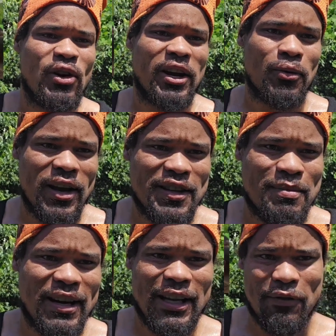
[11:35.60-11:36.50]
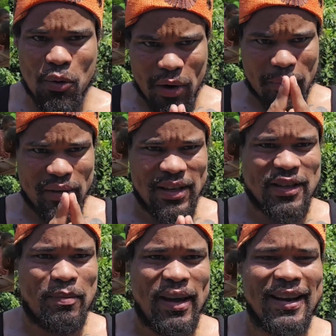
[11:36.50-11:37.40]
I'm trying to raise money. If you want to
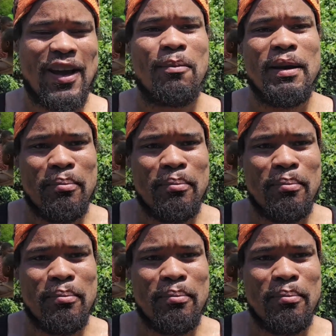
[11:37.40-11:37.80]
participate and help